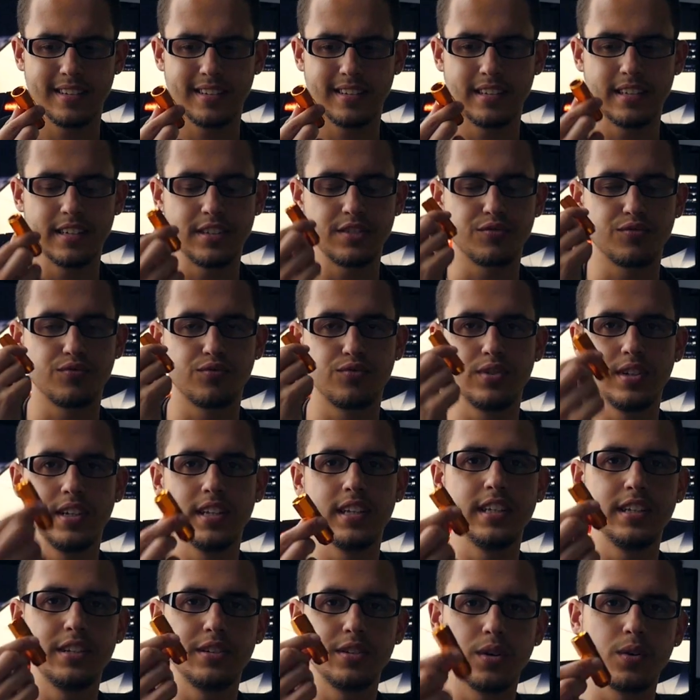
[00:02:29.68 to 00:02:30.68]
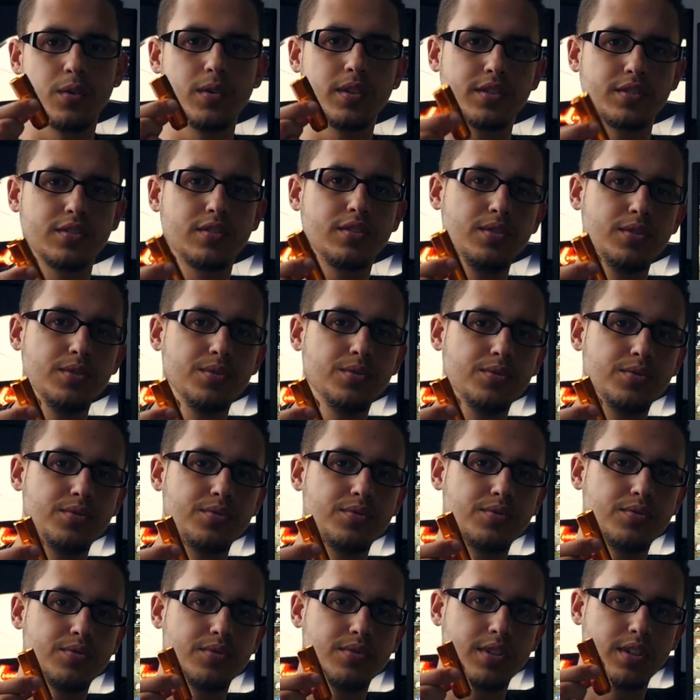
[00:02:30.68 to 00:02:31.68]
There's really no
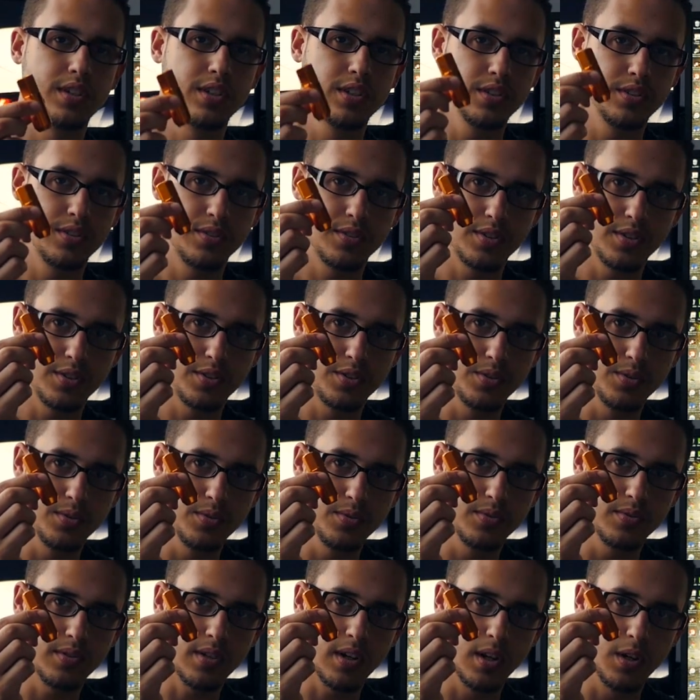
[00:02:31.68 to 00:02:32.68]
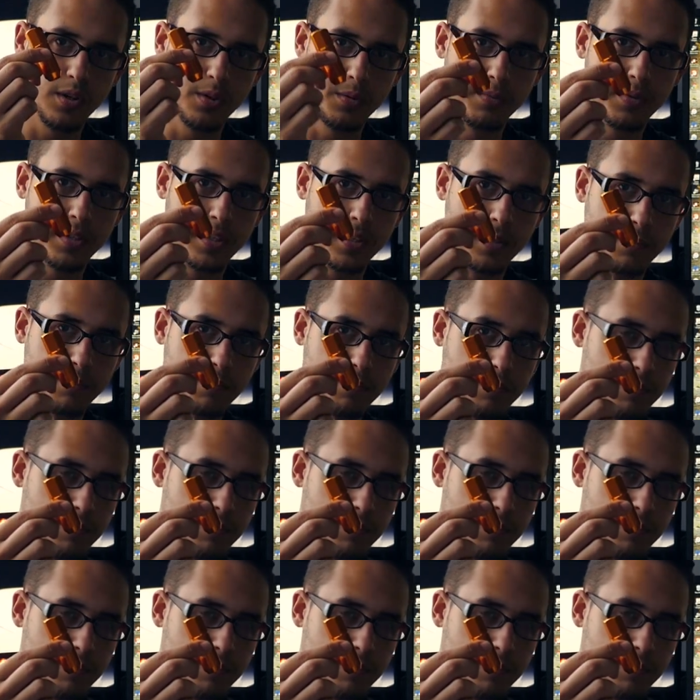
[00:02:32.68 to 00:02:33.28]
excuse to choose aluminum.